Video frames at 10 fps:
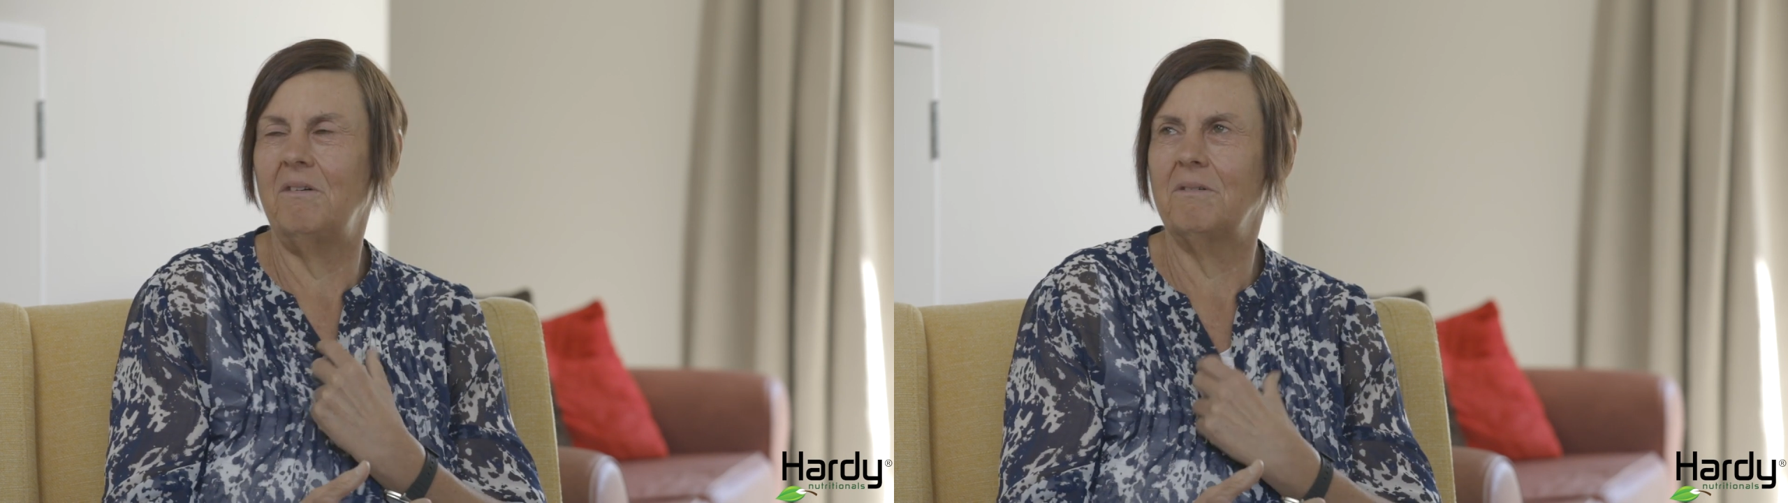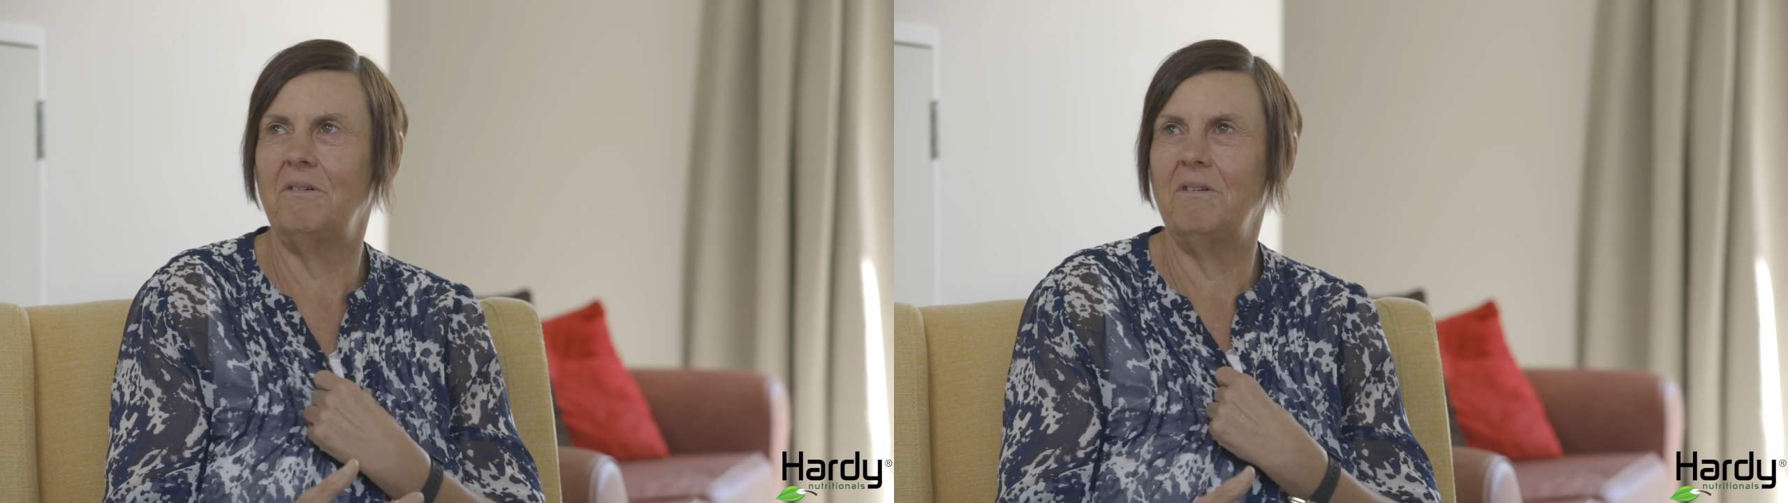
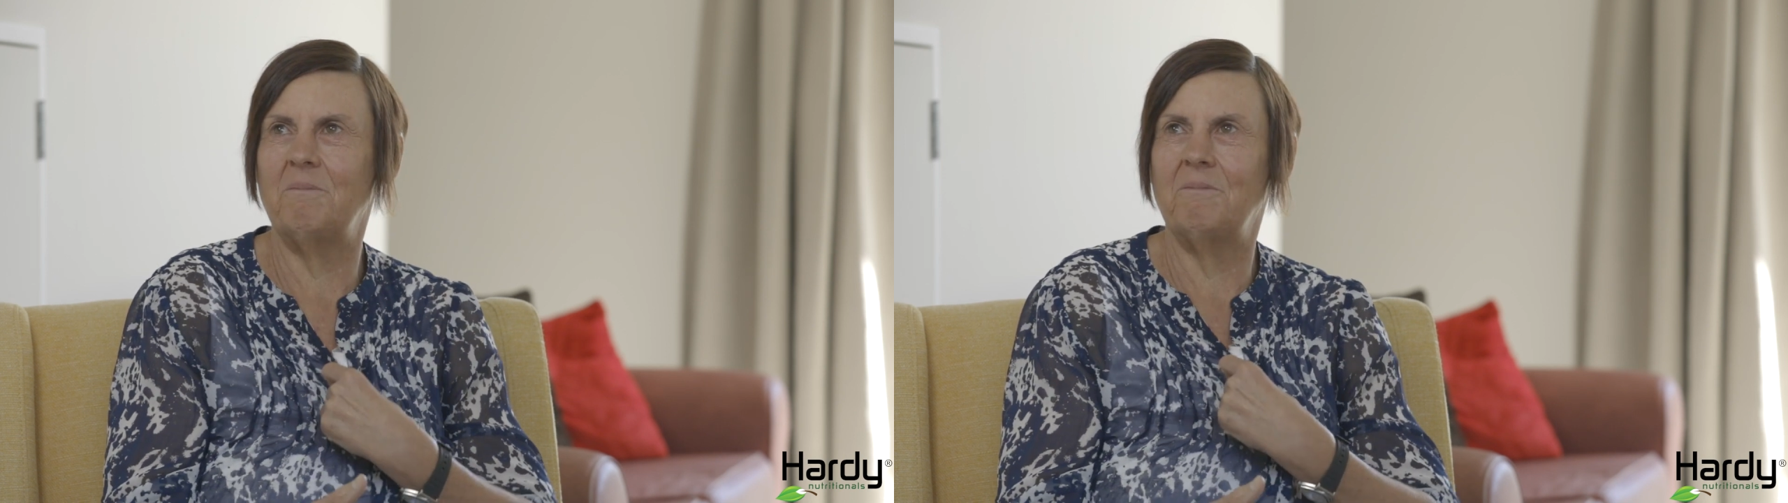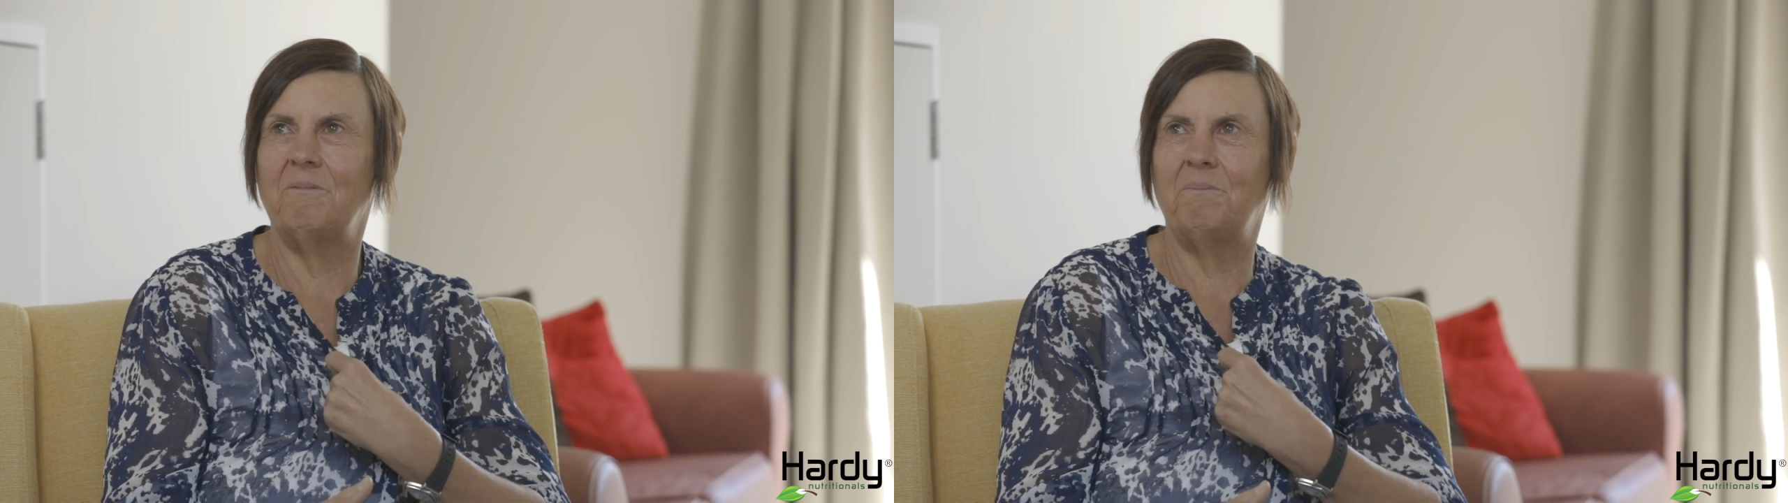"Oh God,
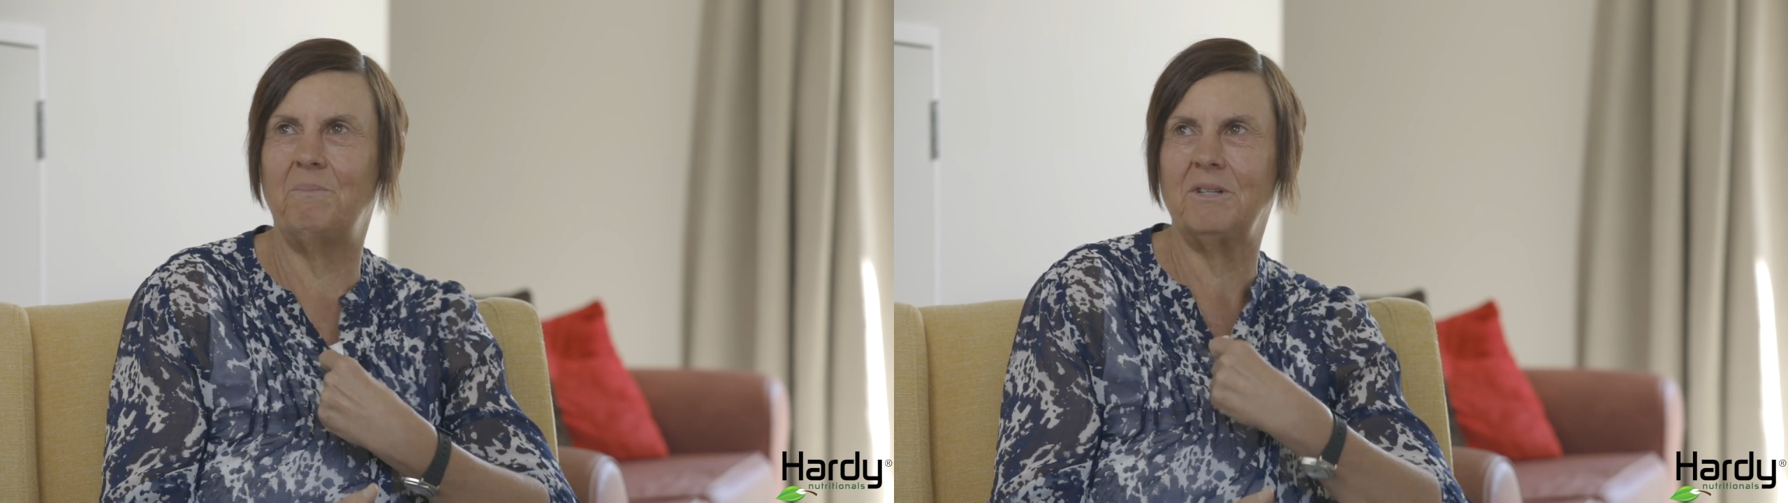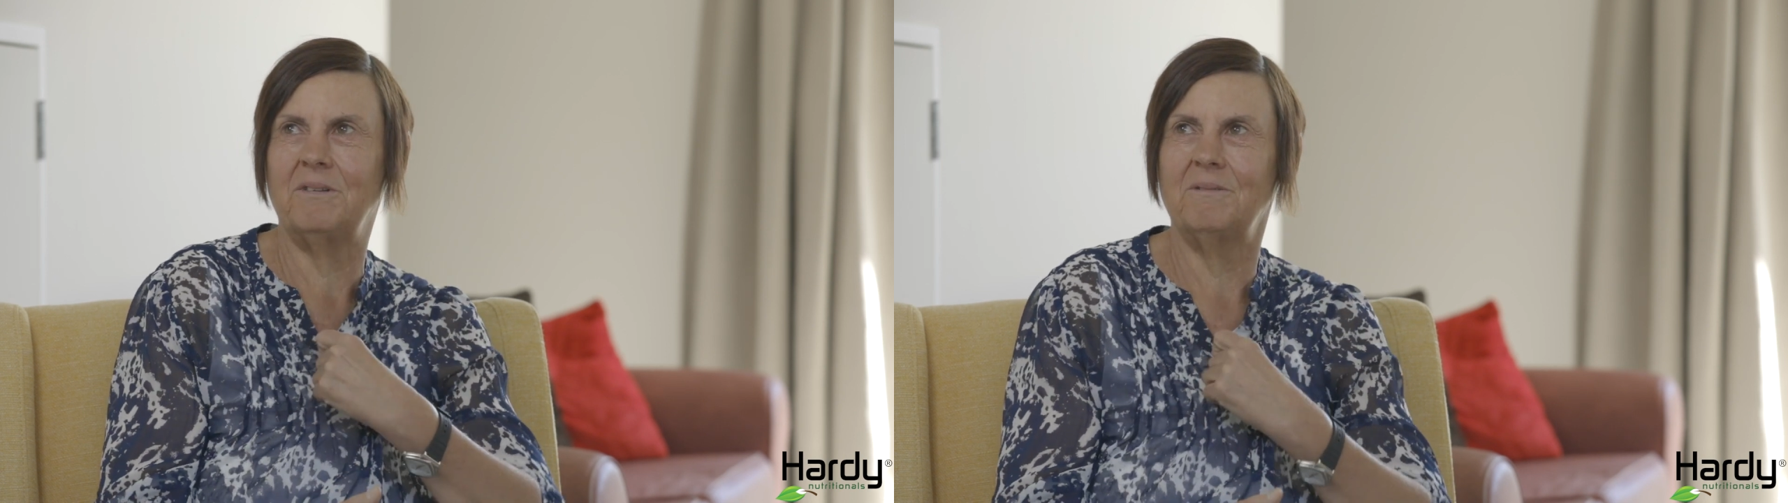I'm
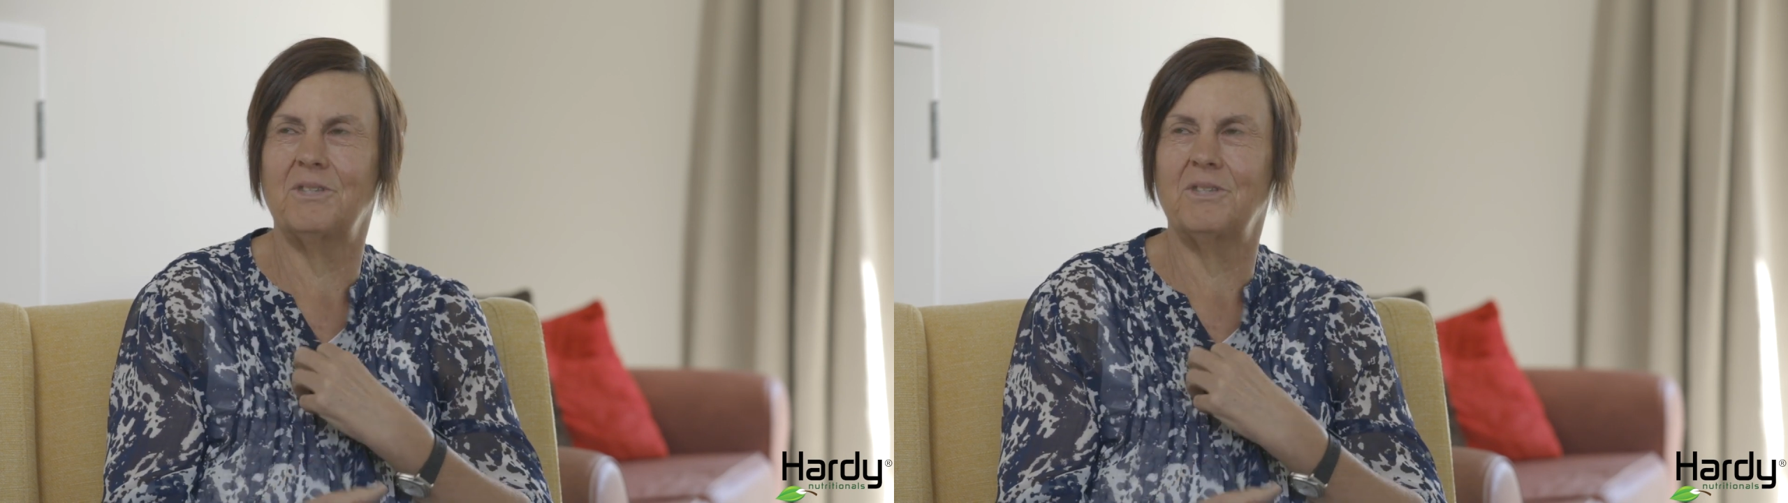a bit